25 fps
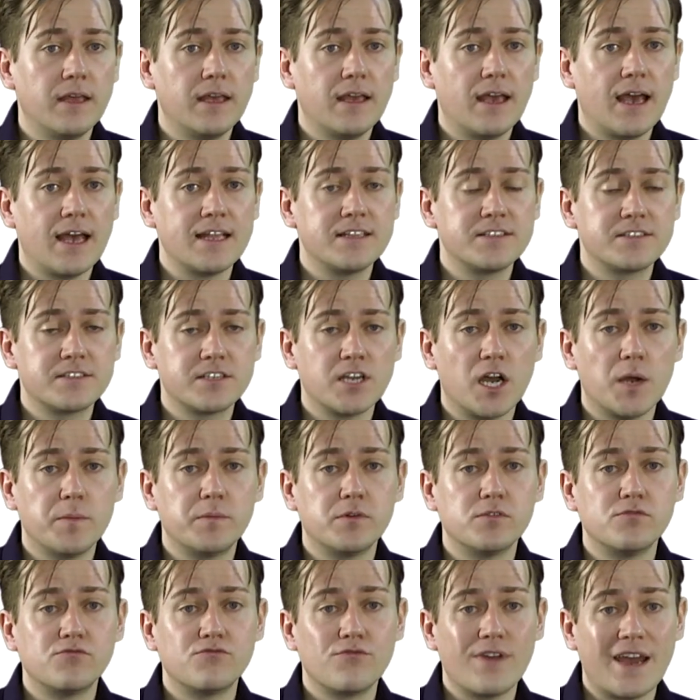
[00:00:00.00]
and
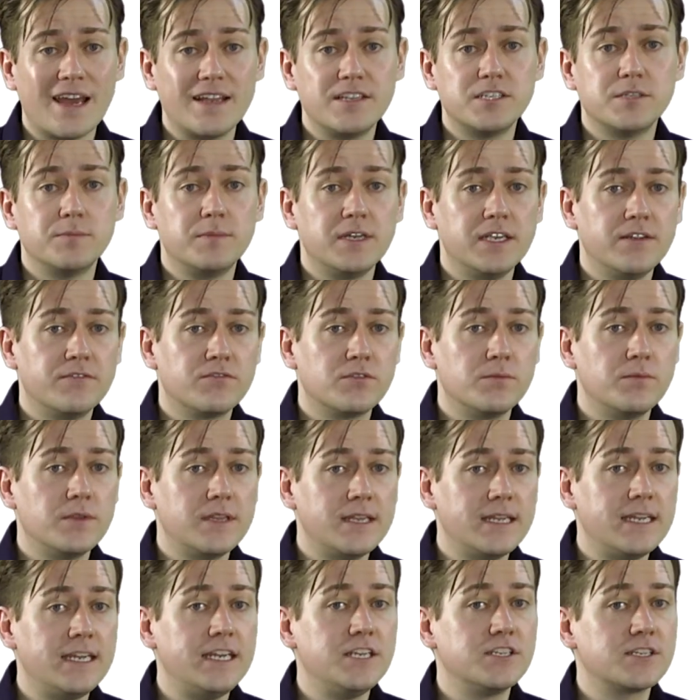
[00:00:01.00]
sample randomly from
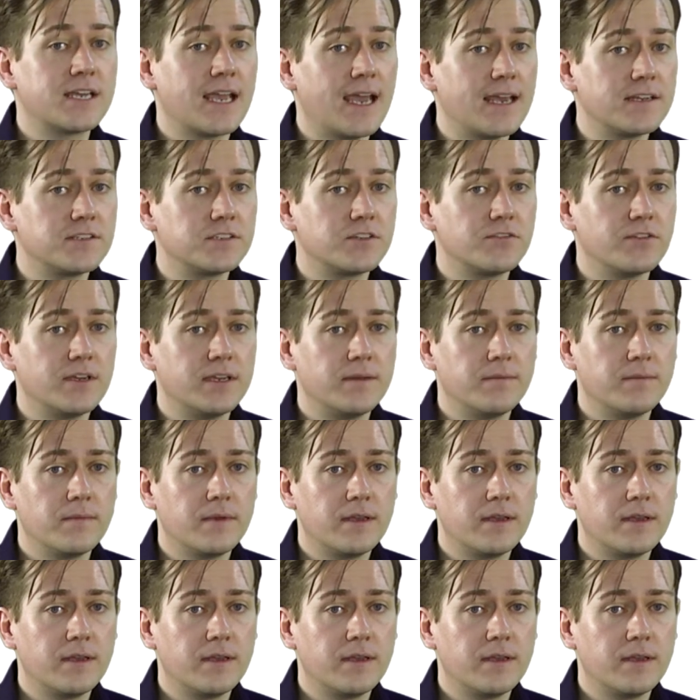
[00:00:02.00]
within each category.